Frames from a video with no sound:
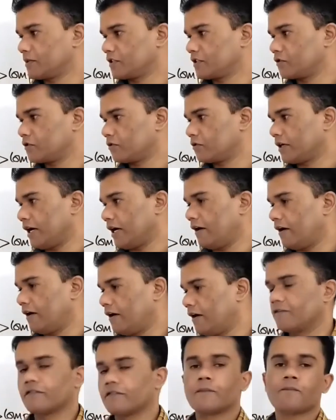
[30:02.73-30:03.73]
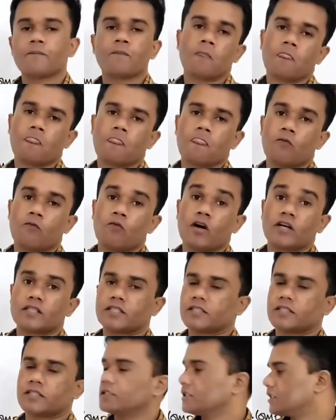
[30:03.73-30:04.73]
not have what?
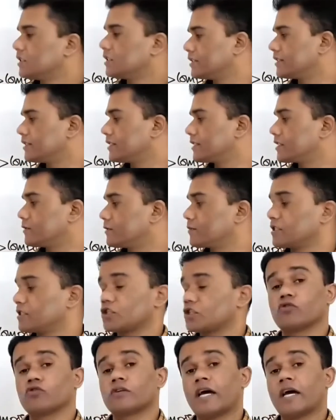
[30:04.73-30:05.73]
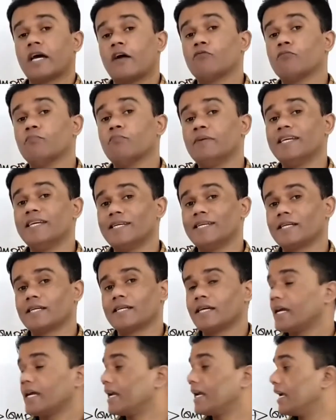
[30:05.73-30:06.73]
The system does not have B.
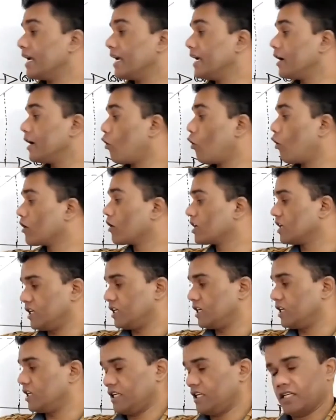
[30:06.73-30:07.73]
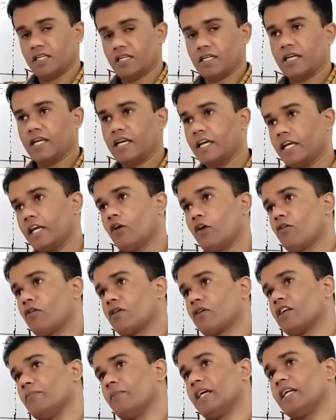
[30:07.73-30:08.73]
A only. A only
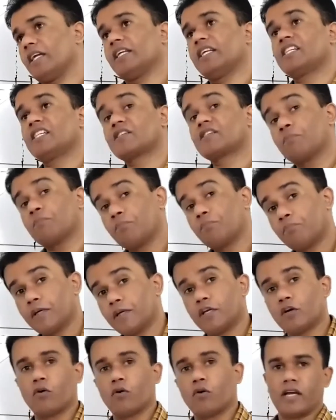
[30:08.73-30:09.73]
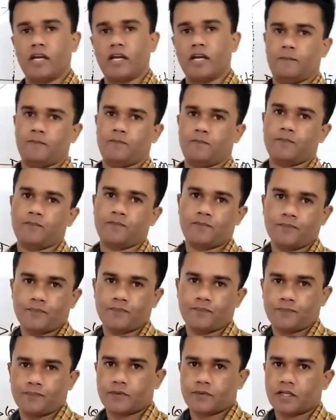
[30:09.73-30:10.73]
mean it's POA.
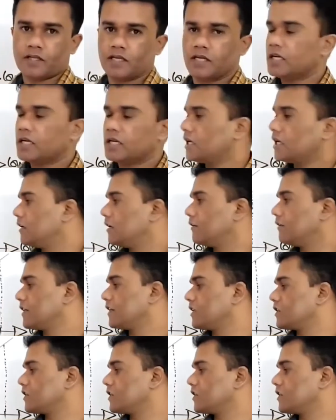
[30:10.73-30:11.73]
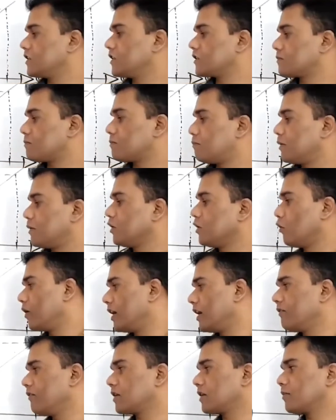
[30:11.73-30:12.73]
If it is POA,
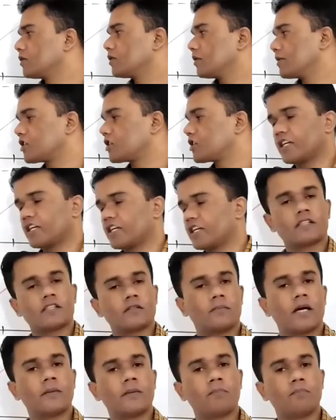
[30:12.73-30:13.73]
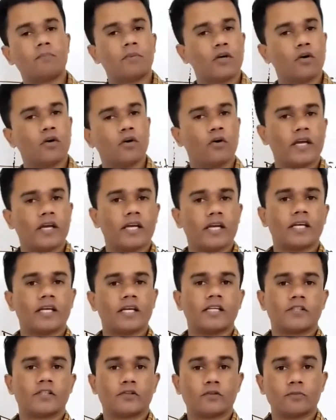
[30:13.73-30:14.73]
what about the pressure exerted by POA?
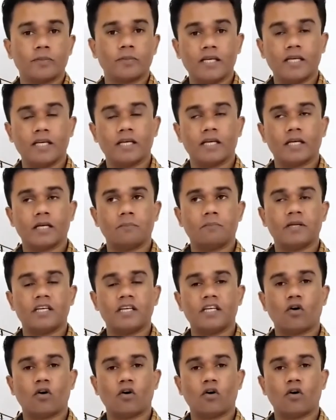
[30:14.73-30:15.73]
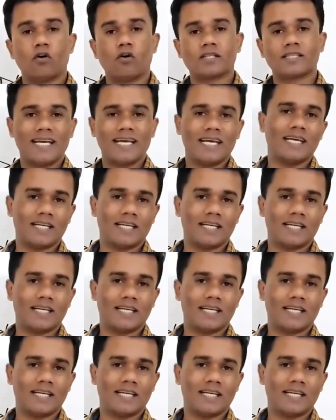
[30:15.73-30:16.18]
It should be P dot A.